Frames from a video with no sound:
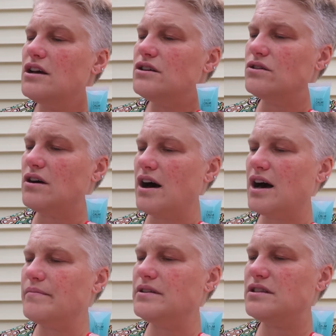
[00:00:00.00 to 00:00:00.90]
to
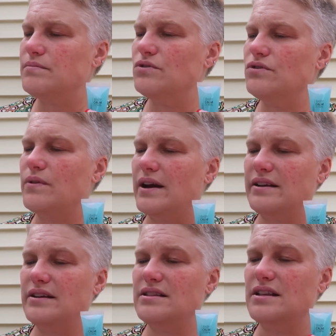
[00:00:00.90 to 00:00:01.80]
calm and smooth
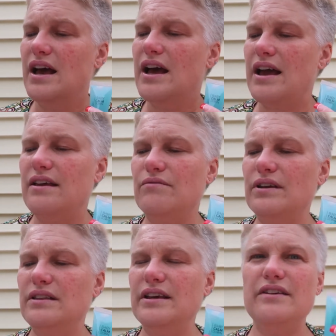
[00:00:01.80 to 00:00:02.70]
redness and
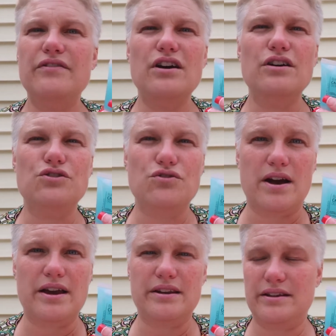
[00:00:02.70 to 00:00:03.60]
relieve
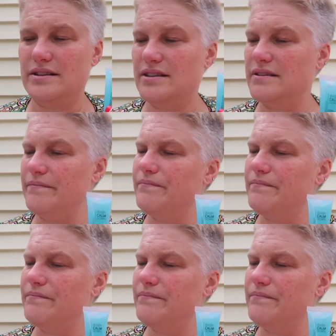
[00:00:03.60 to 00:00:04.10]
dryness.